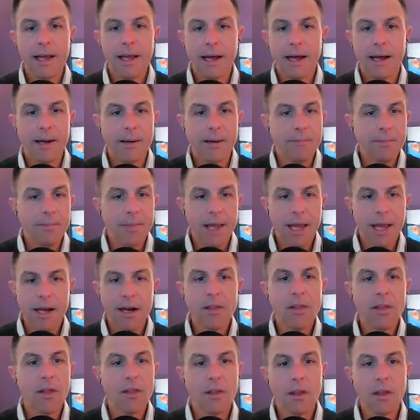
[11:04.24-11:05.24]
Um, mm-hmm.
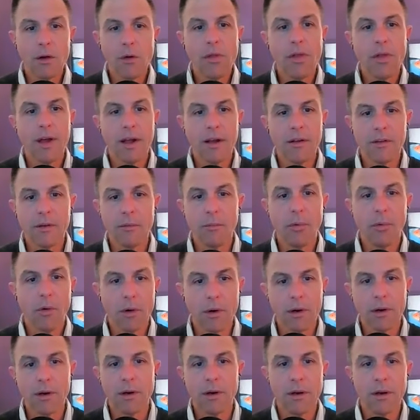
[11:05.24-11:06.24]
anything that you think is
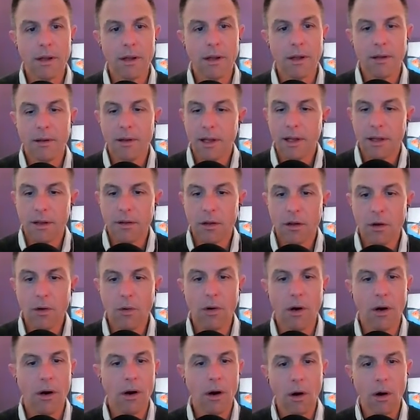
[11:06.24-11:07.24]
important, it, uh, it, you
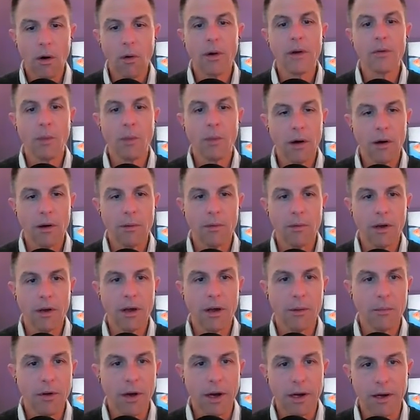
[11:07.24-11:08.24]
are always welcome to
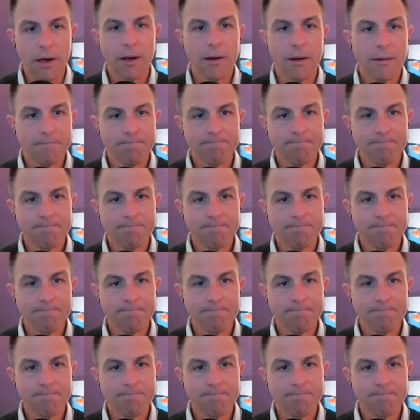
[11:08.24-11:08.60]
come talk.